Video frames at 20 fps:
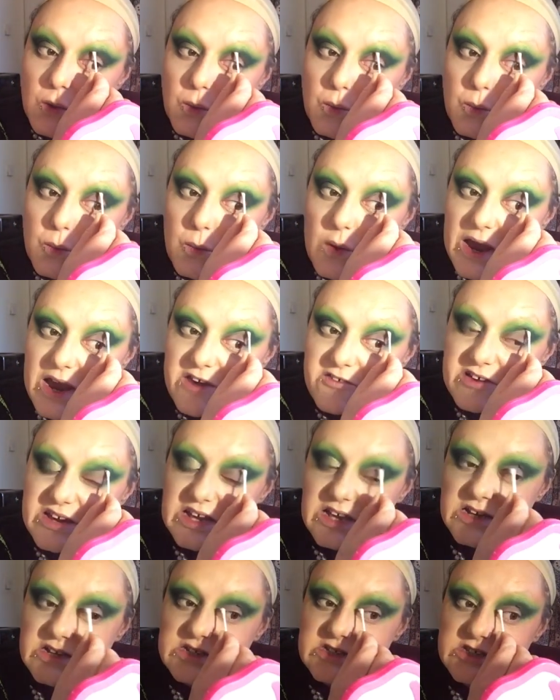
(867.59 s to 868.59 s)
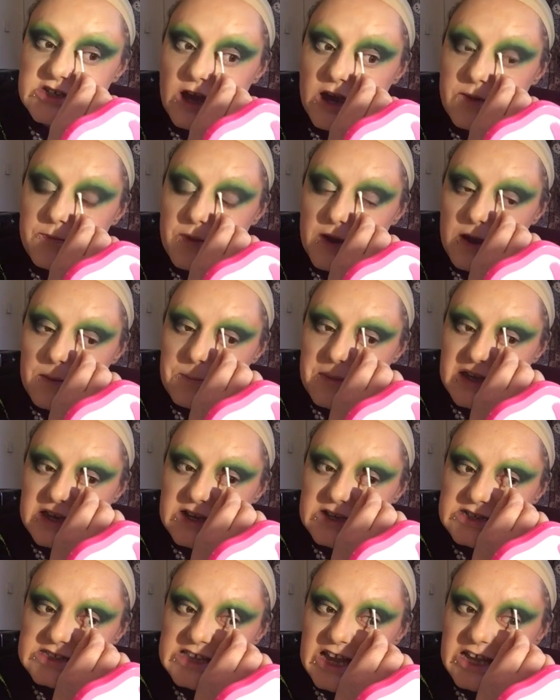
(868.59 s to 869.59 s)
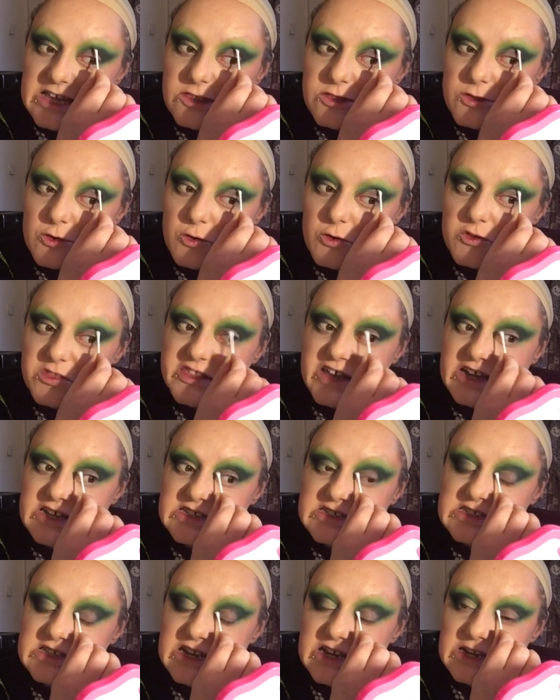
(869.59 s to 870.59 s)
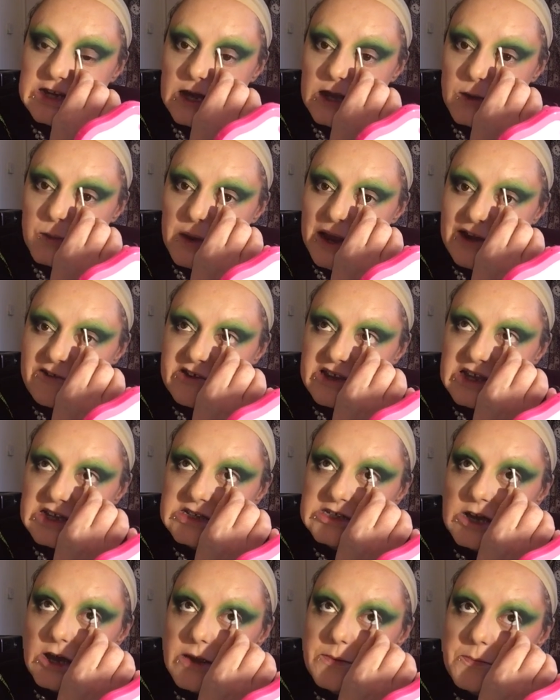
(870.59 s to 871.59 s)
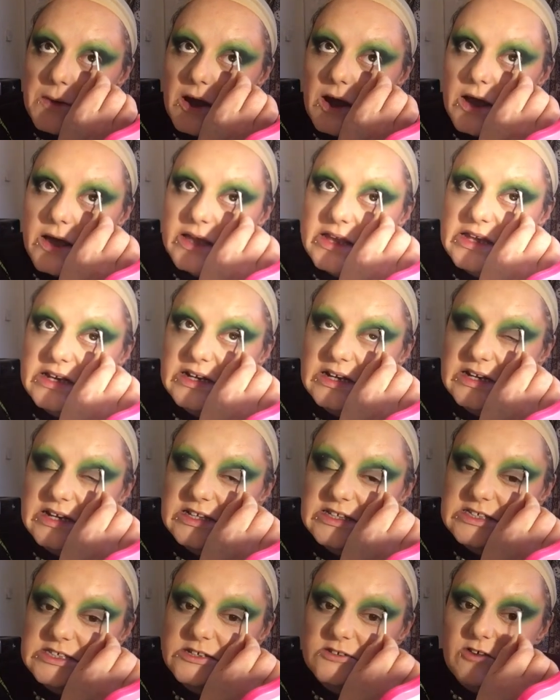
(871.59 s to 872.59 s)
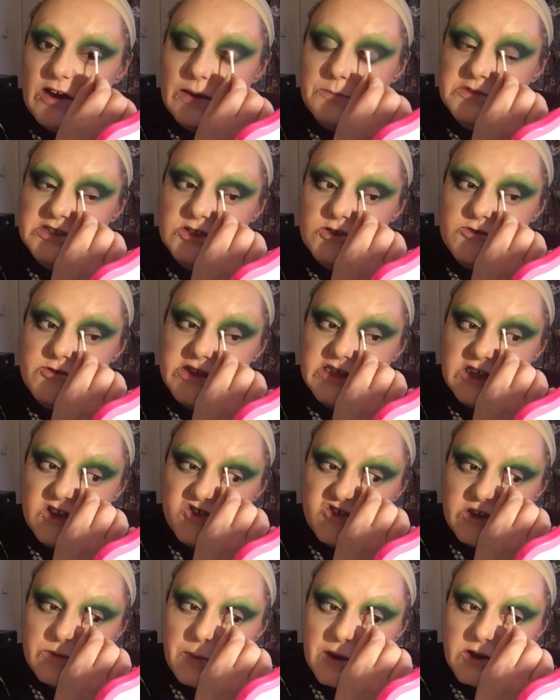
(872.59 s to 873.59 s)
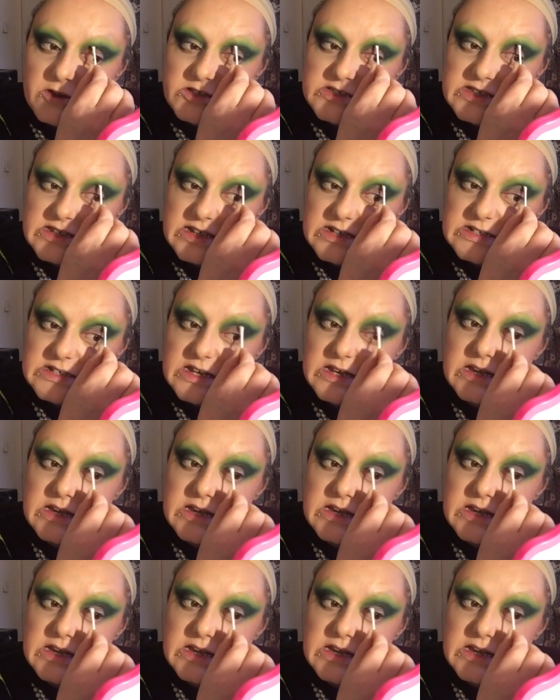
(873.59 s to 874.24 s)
wearing a diaper because they thought they'd seen her wearing a diaper in an Instagram story that she posted.